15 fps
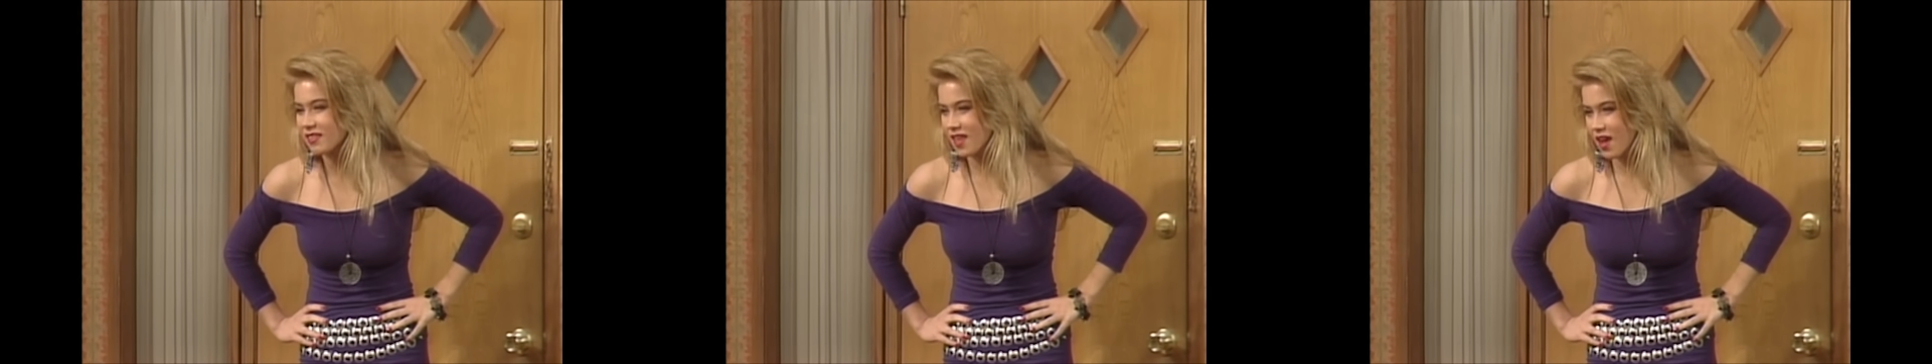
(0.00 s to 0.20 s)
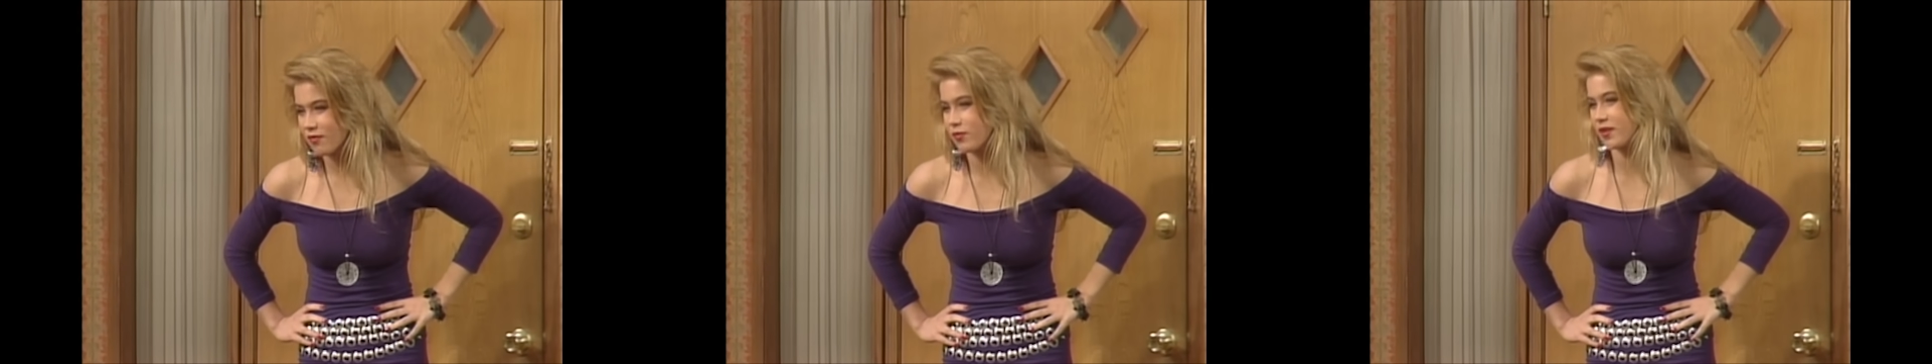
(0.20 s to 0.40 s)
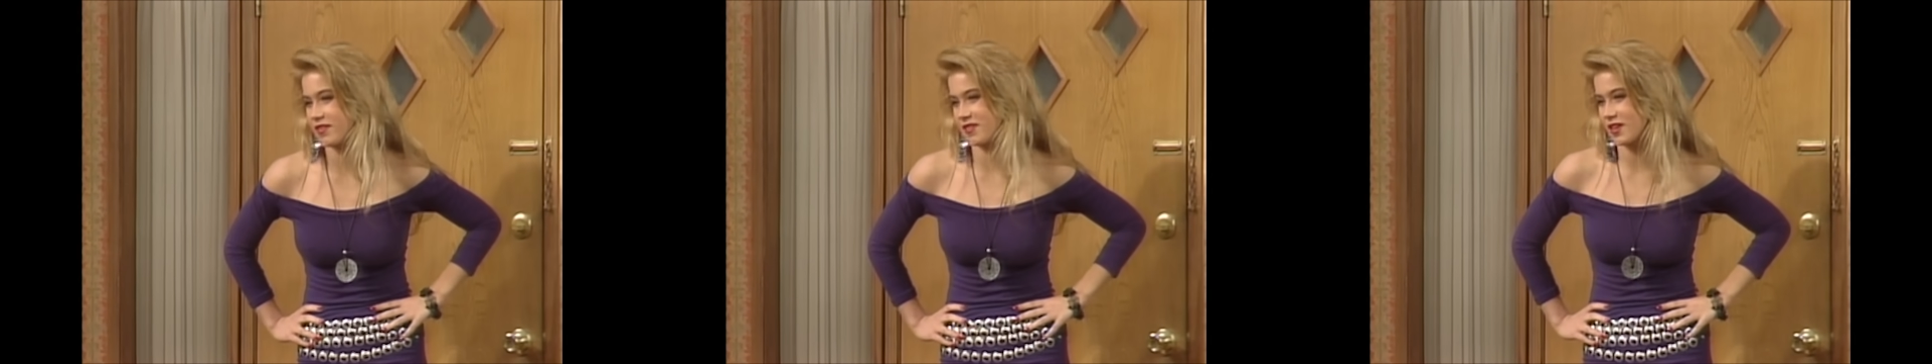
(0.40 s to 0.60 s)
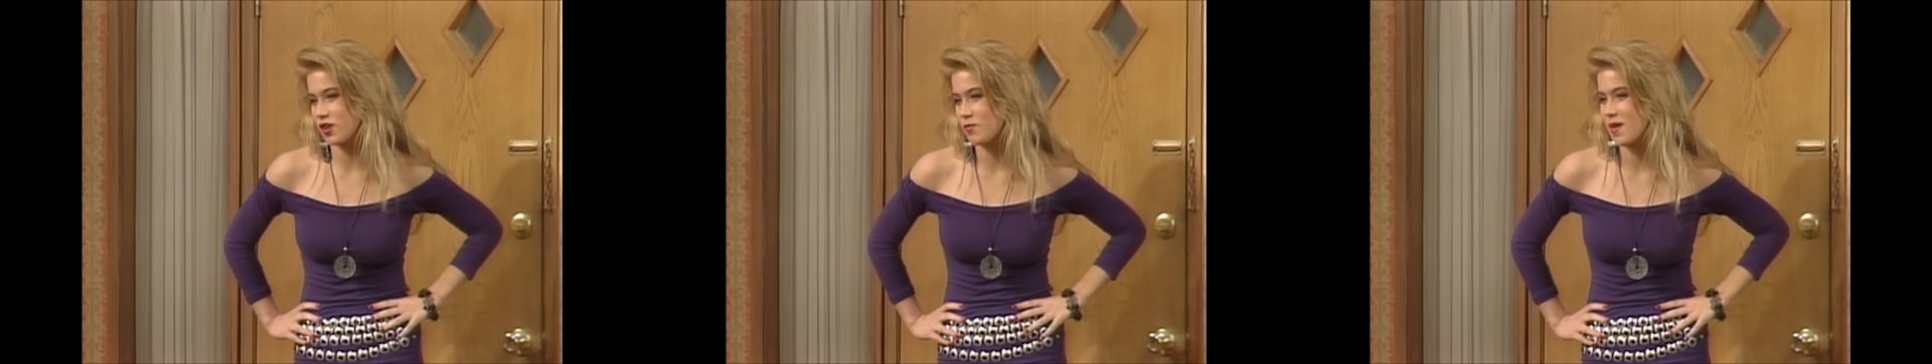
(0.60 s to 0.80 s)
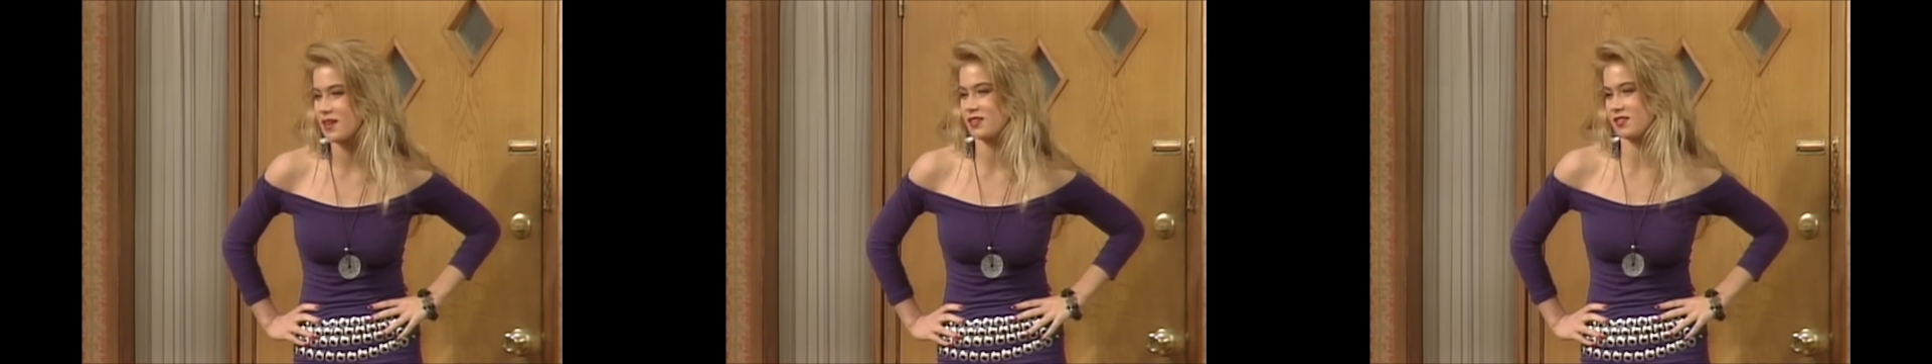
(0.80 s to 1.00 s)
in love with that
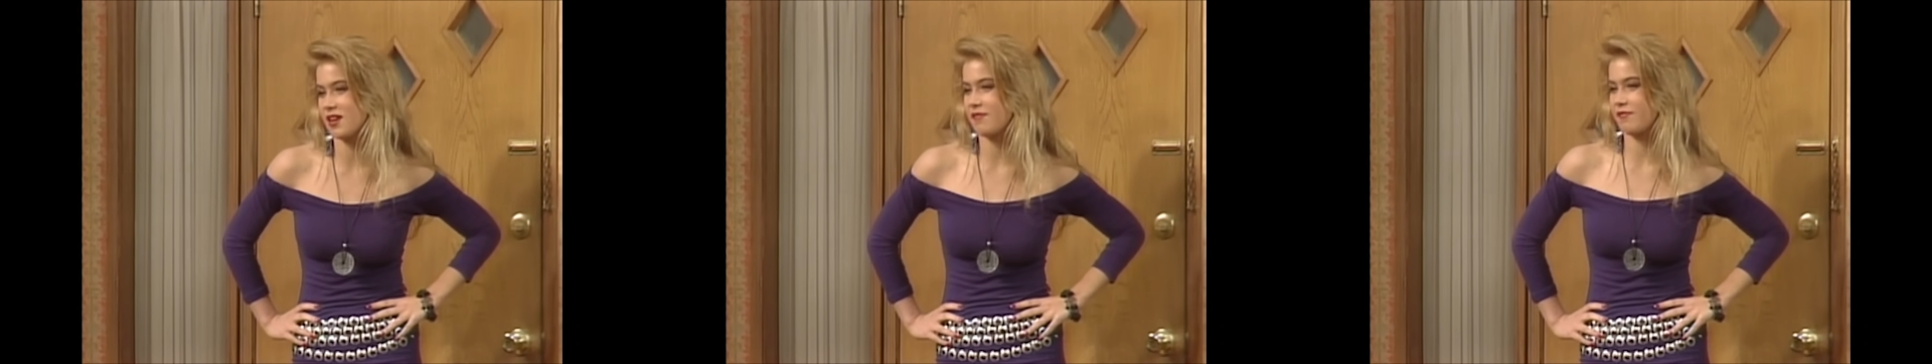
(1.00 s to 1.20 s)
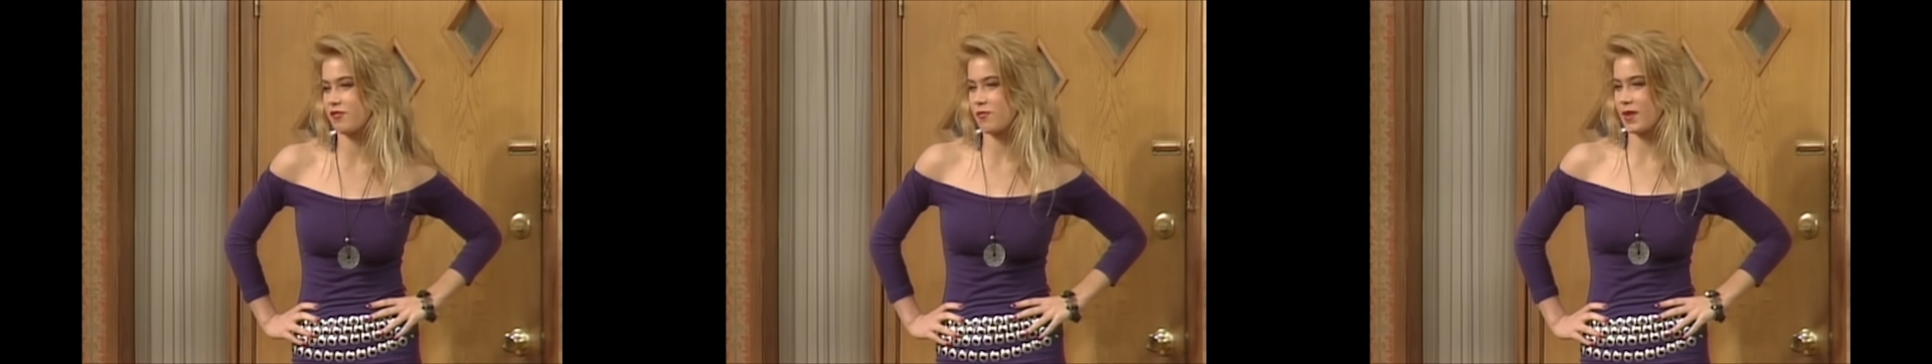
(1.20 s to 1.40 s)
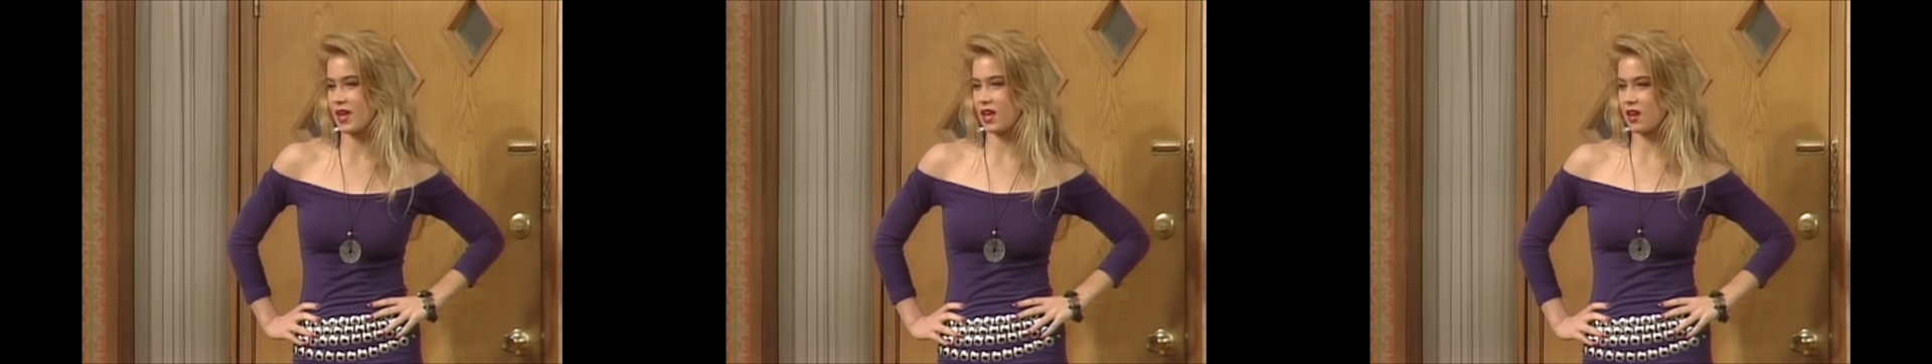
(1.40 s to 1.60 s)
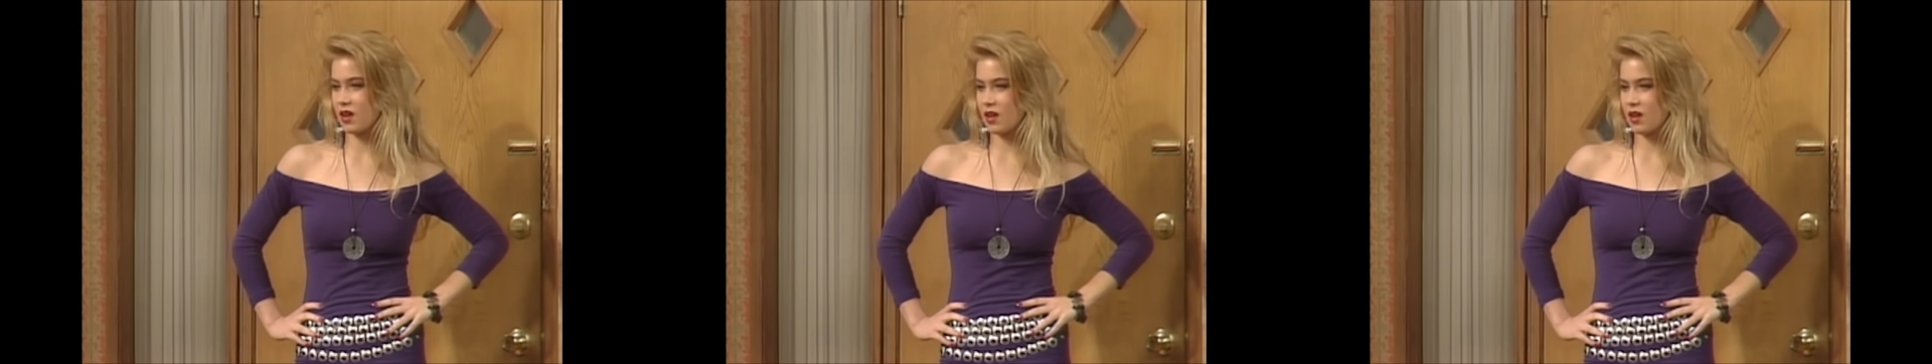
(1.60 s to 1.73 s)
you messed up for me.